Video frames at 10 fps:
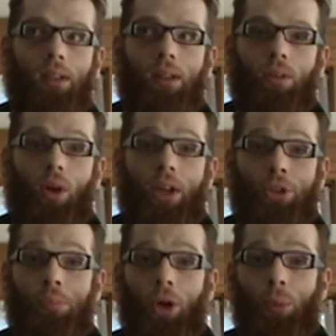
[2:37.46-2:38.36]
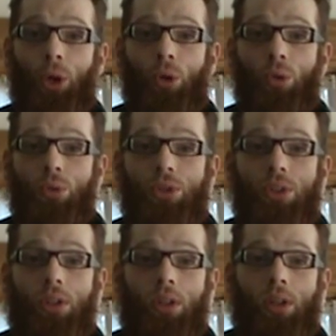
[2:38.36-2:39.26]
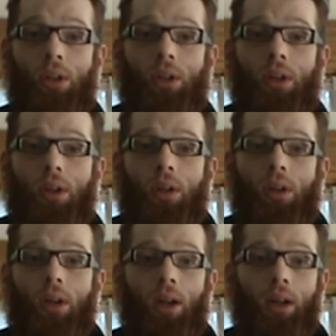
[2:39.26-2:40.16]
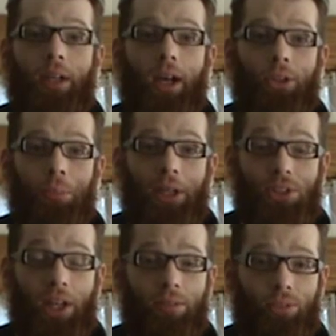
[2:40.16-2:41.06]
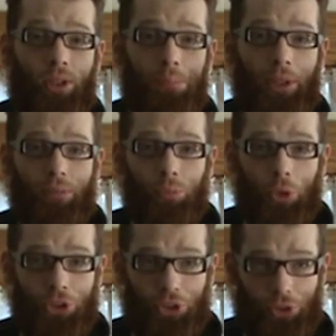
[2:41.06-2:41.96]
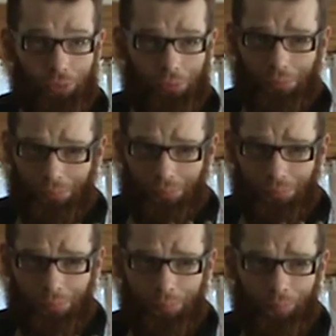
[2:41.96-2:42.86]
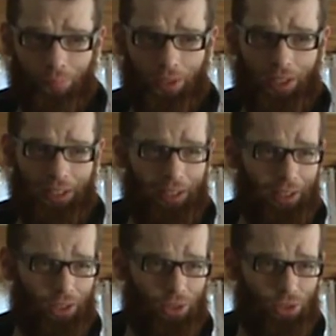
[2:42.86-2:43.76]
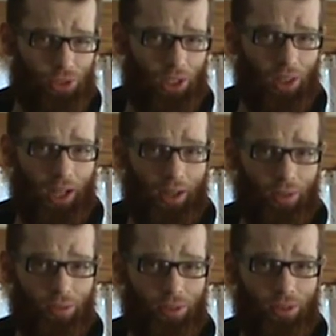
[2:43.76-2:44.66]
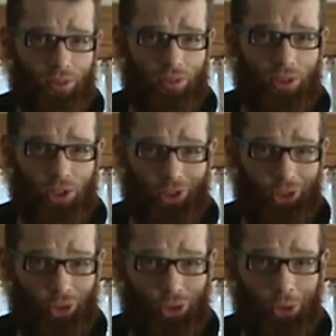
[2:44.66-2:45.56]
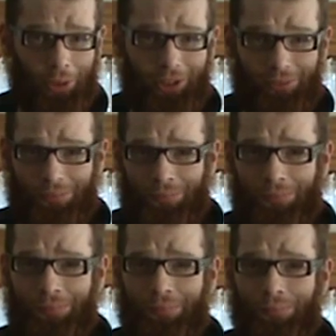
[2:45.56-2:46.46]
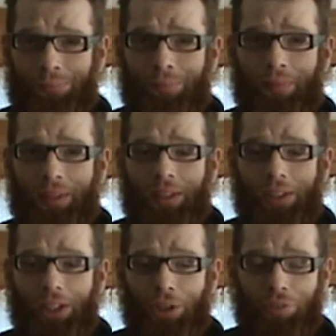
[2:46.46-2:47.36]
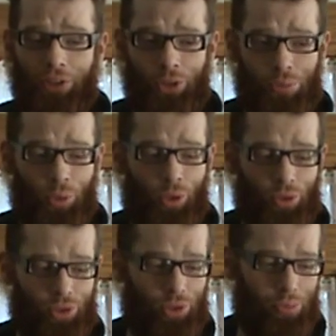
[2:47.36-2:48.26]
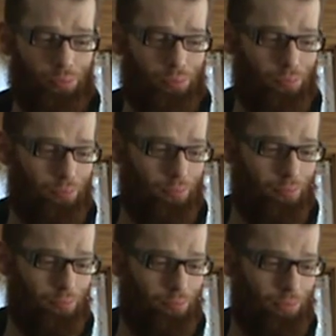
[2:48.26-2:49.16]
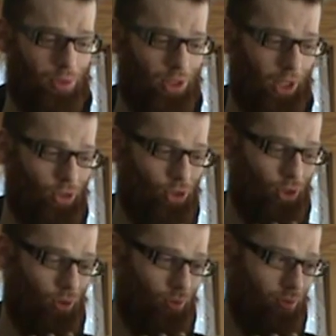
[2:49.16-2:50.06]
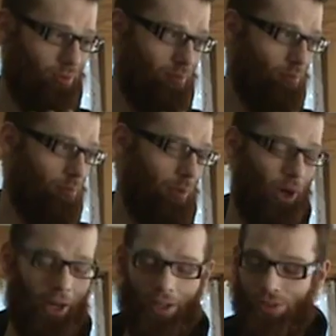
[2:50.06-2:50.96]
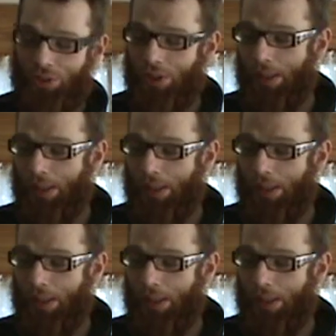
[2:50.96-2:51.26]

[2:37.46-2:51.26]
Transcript: Roger Bobo's contrabass F trumpet, which is a lot of cylindrical tubing in a very small section of brass.